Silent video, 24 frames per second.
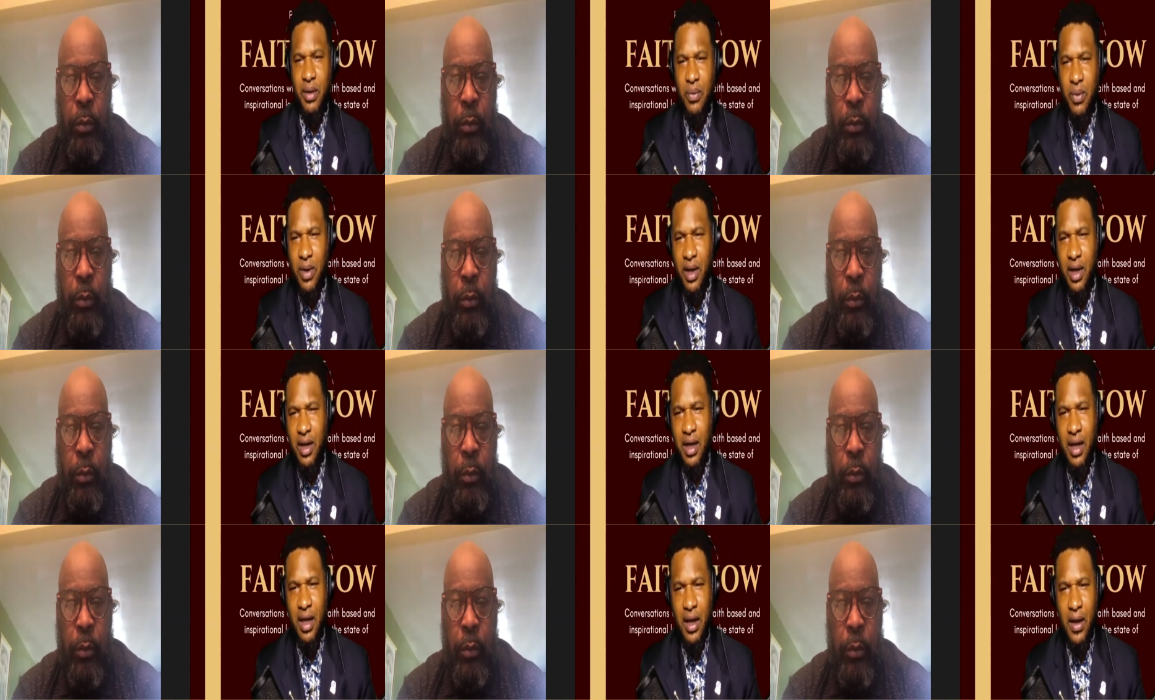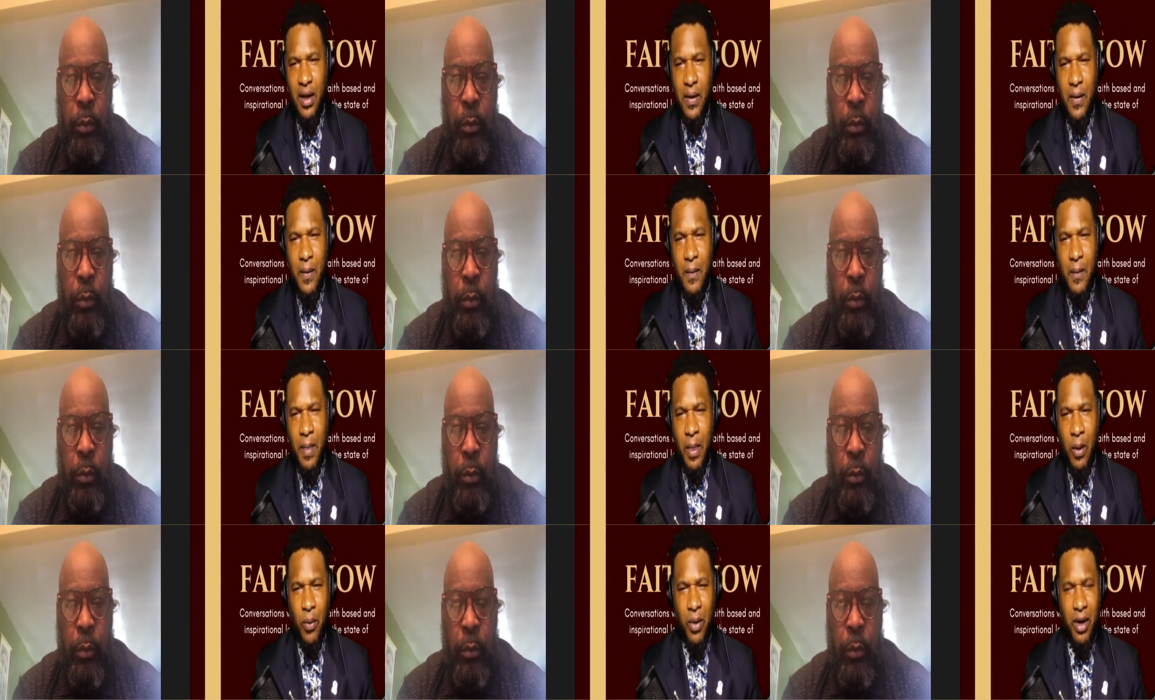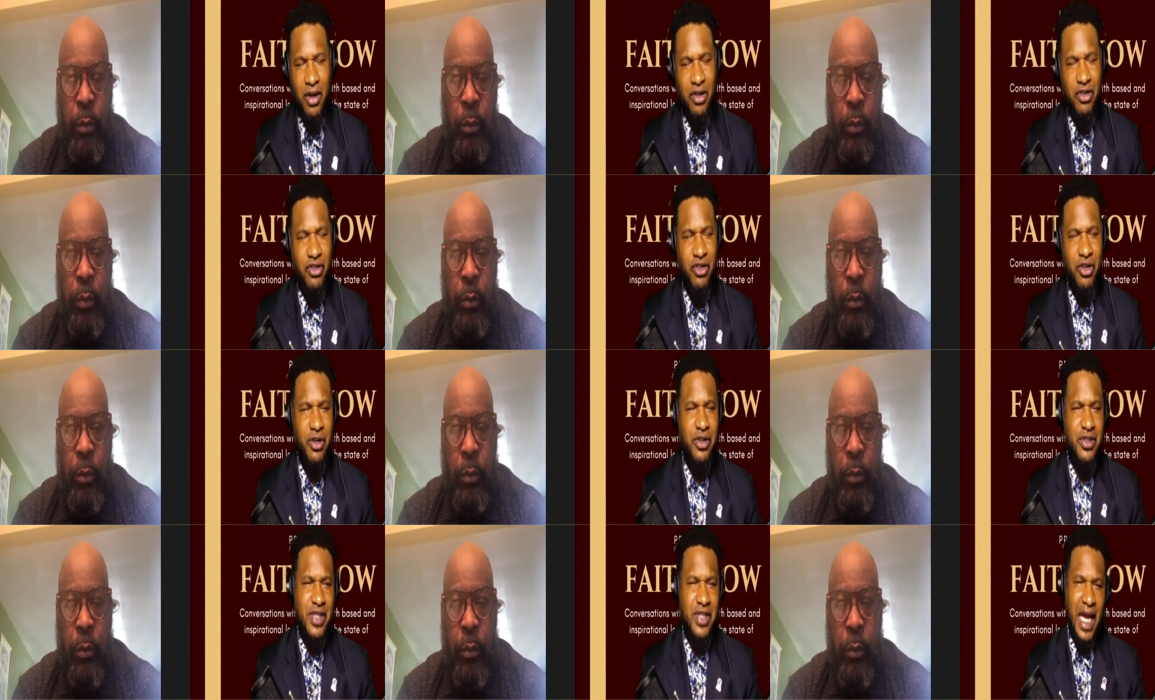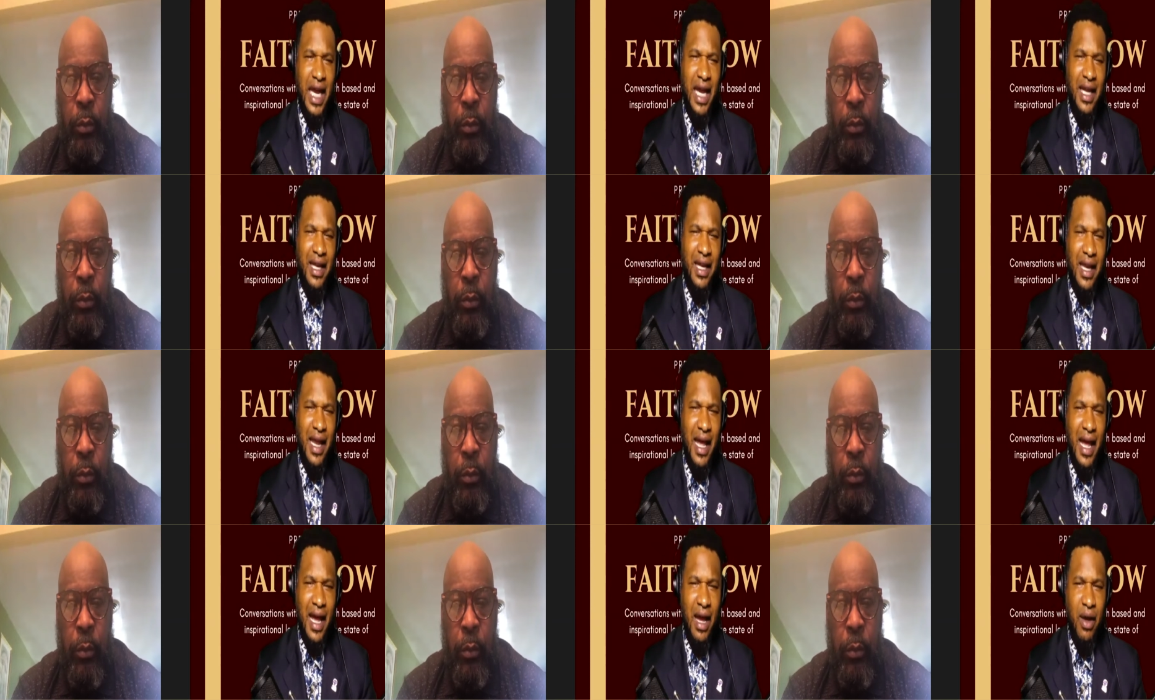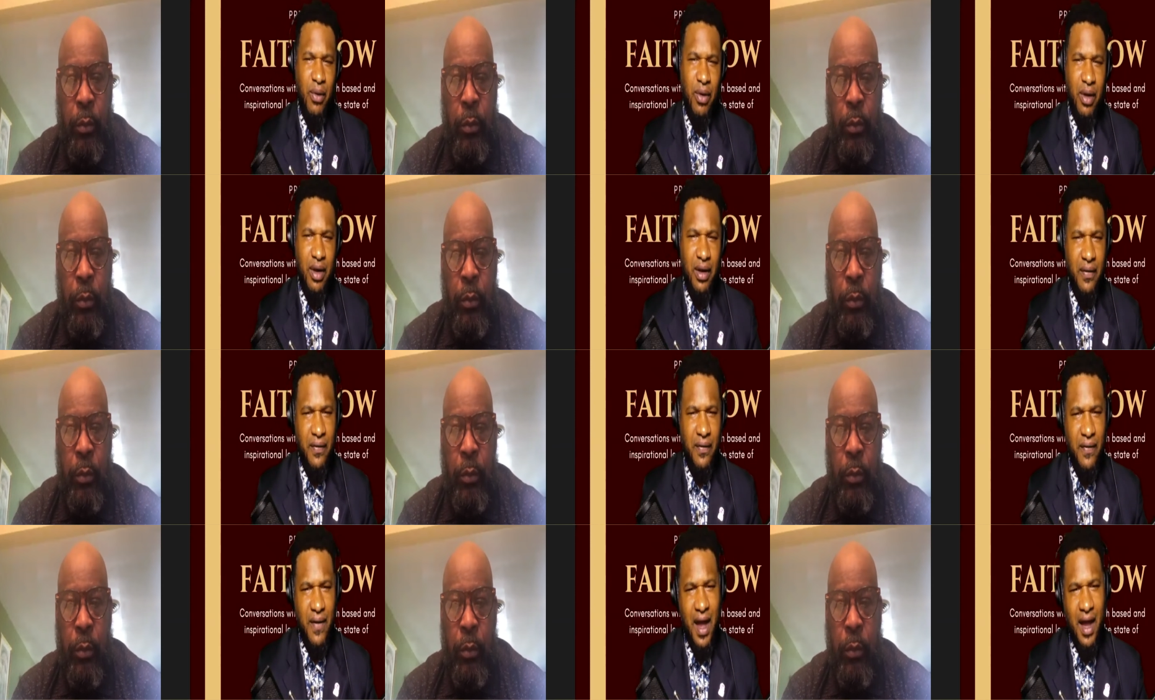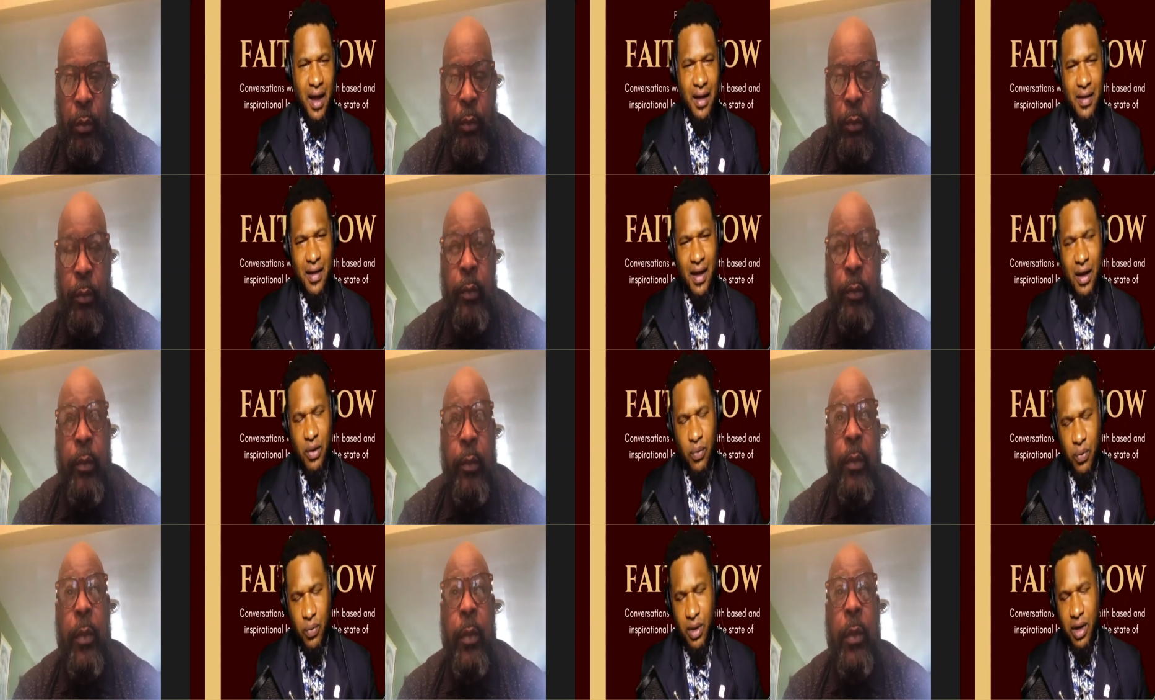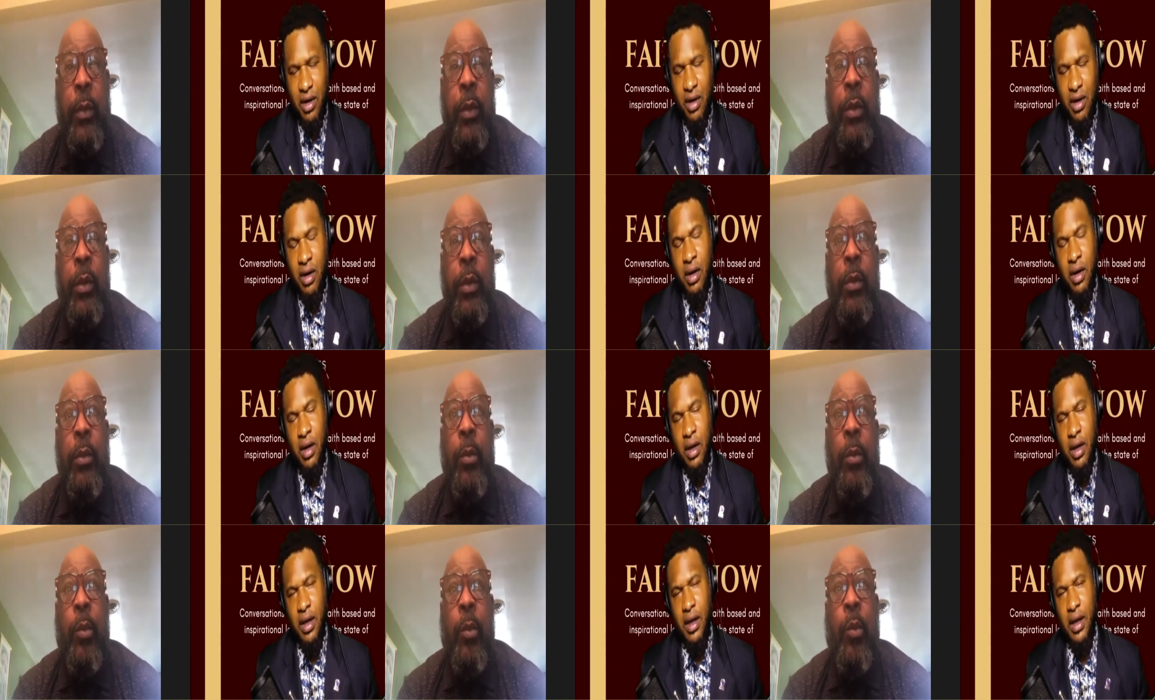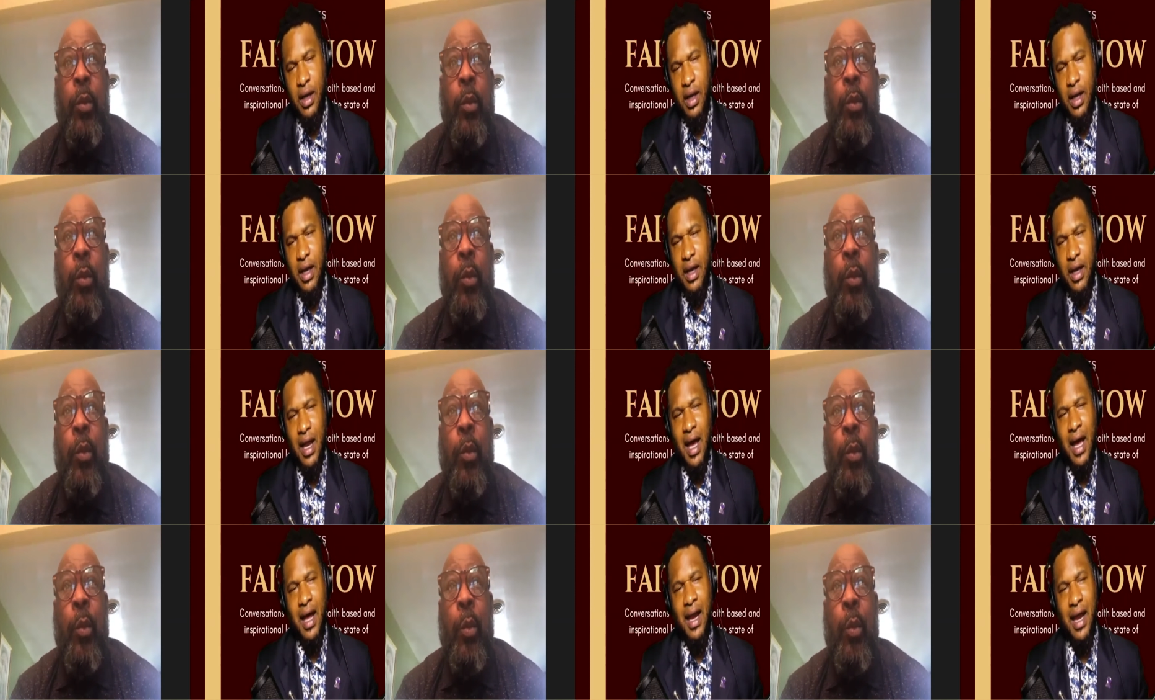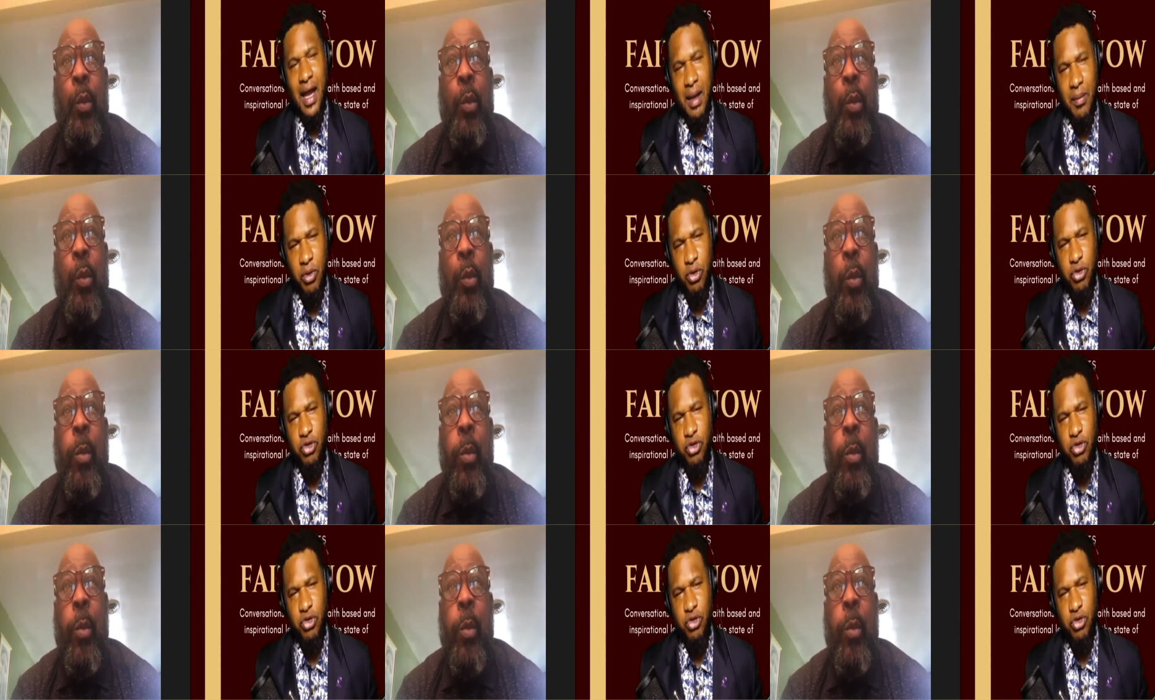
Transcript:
Speaker 1: What what is your take now on the fact that we are not able